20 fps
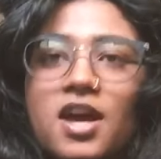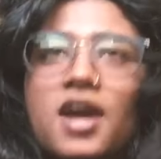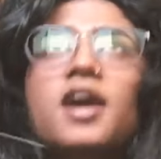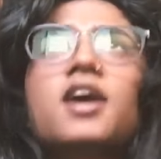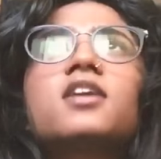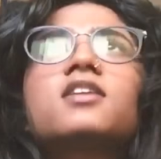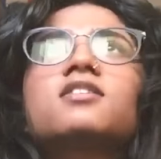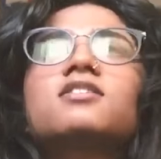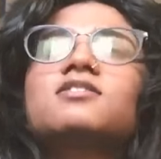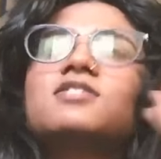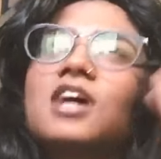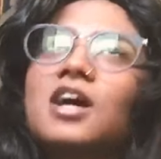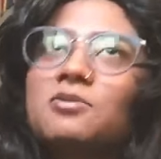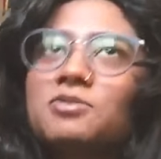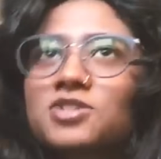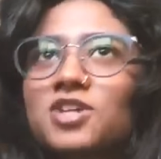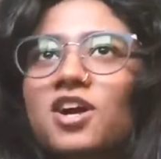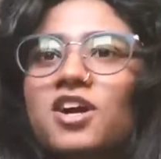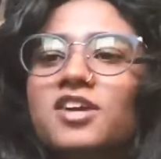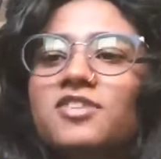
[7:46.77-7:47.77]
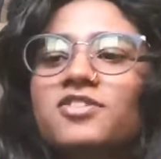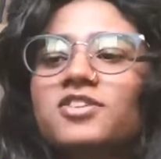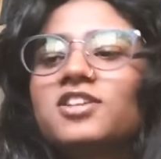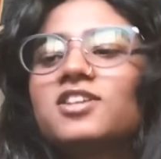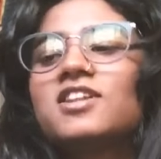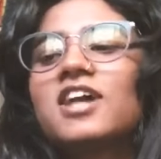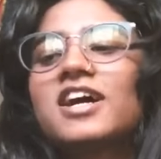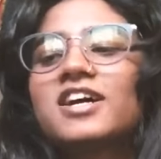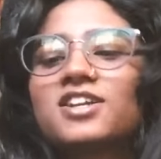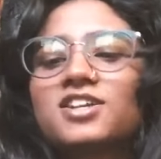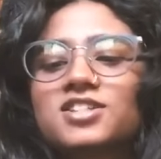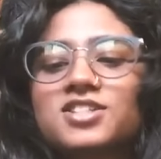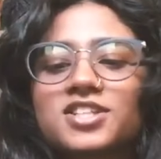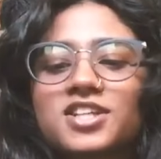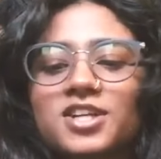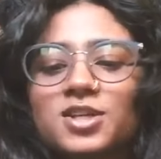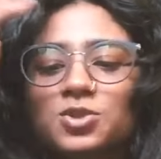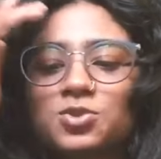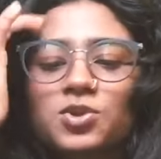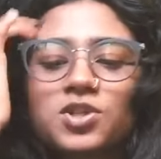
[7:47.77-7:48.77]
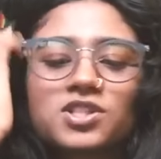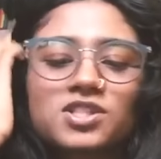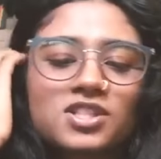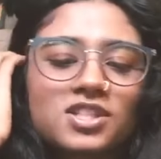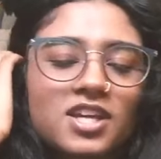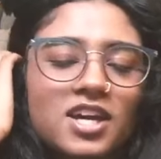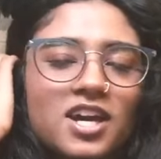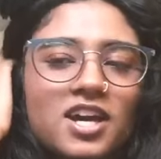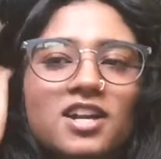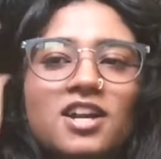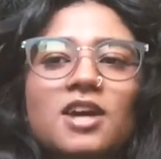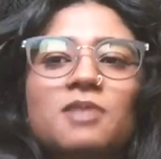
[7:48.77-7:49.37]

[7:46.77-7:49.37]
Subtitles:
And I'm sorry for the lighting change once again.